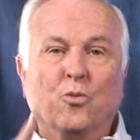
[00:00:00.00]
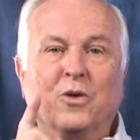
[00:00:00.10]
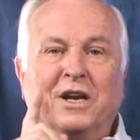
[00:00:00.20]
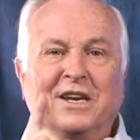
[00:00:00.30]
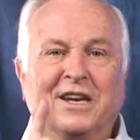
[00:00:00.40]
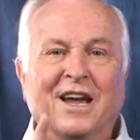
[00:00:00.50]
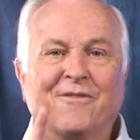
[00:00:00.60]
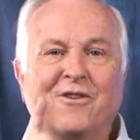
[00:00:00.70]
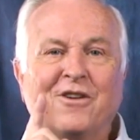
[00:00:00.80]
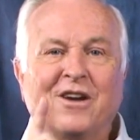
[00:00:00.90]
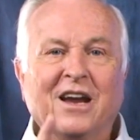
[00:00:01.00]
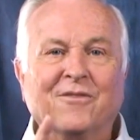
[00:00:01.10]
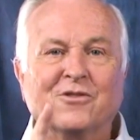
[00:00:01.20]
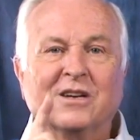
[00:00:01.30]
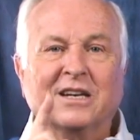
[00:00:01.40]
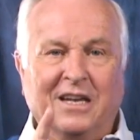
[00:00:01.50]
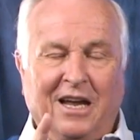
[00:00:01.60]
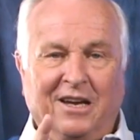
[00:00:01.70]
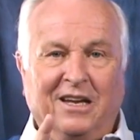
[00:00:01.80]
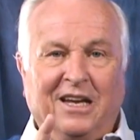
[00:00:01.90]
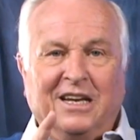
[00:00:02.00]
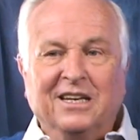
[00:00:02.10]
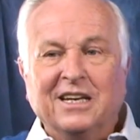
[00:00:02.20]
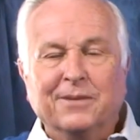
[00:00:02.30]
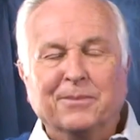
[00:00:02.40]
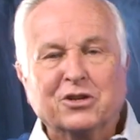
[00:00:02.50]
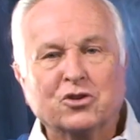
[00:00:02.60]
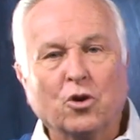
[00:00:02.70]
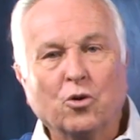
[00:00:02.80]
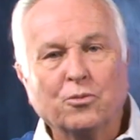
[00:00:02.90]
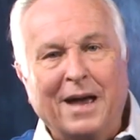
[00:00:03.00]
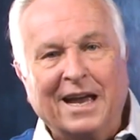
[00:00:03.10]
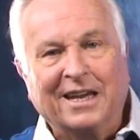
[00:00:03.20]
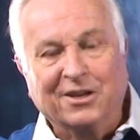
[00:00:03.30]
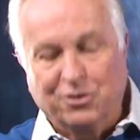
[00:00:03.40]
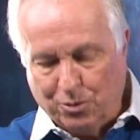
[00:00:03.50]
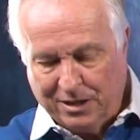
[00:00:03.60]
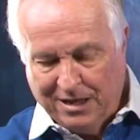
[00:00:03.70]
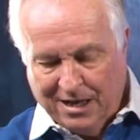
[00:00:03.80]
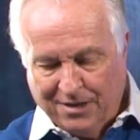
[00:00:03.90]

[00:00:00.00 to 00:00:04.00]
we never, ever again need to be sold back into it.